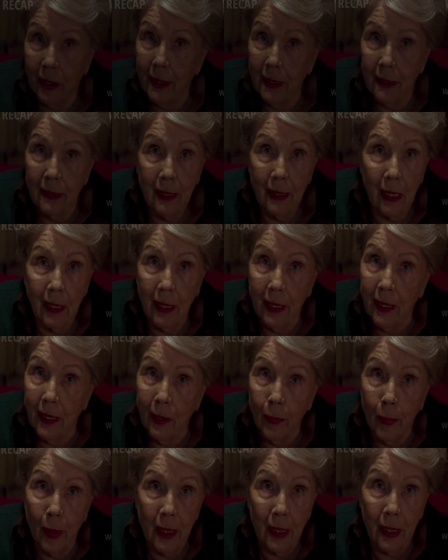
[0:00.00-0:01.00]
Collins
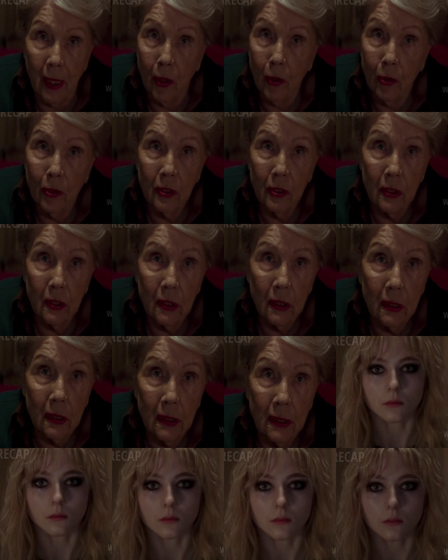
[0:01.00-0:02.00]
tells Ellie that she
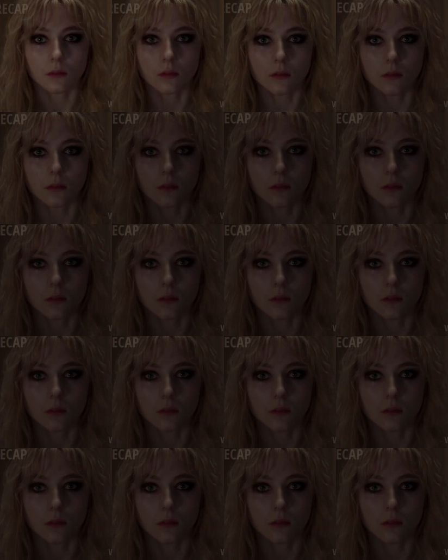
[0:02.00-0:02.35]
knows she won't